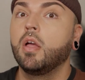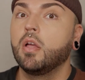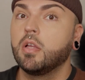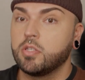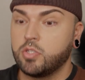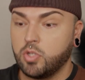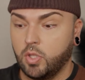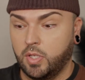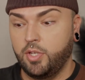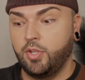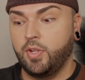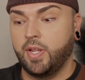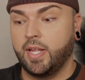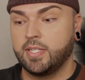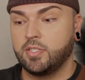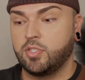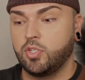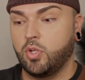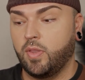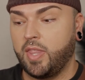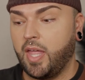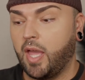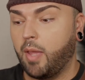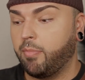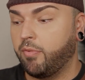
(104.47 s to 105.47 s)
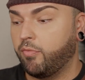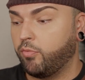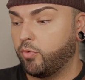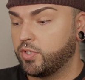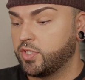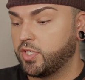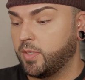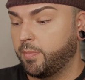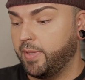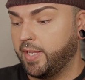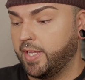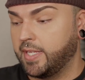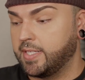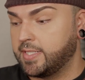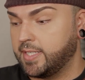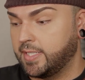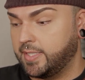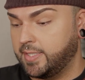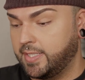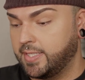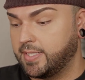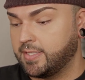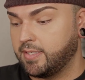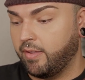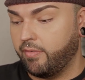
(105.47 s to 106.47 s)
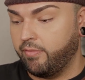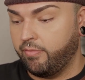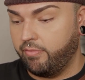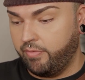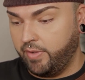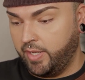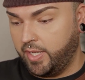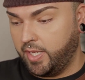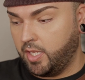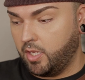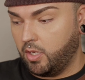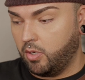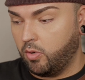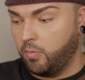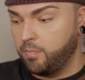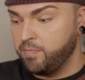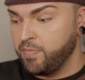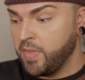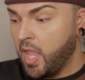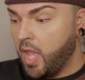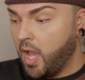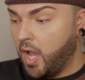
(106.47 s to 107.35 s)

So letting you guys know that before jumping into this video.